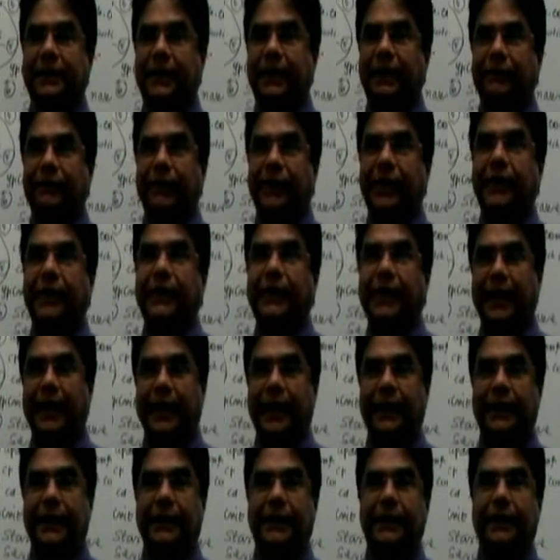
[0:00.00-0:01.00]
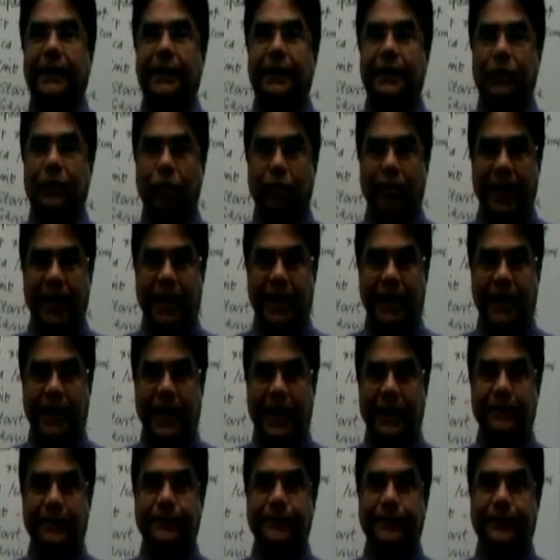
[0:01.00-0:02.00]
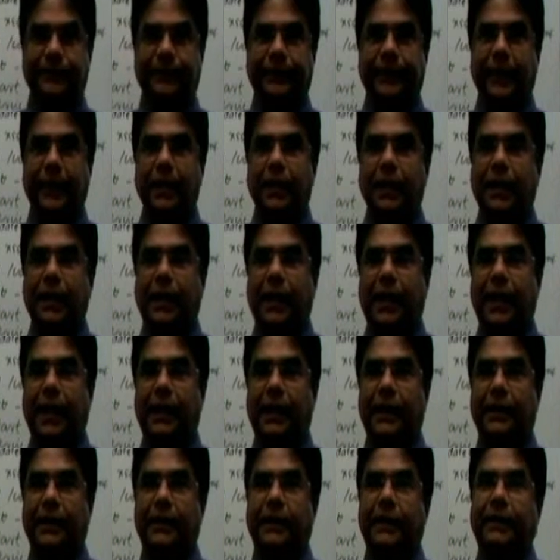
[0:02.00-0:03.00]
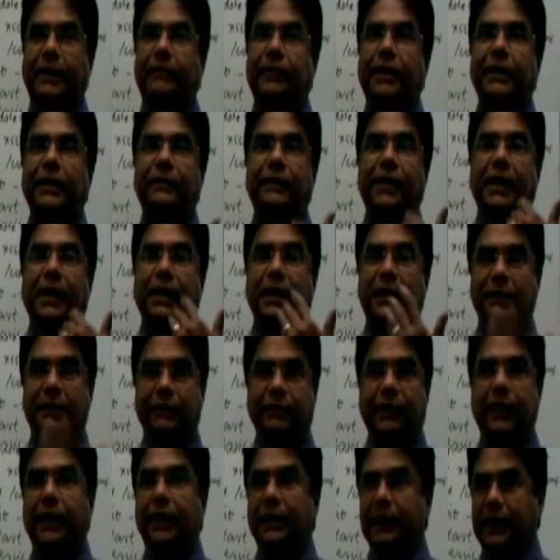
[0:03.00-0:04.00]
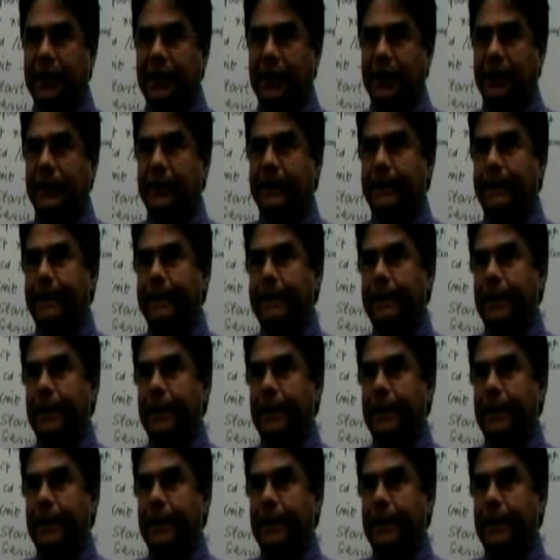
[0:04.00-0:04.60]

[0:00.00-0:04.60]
Then we create a domain name, and when we configure the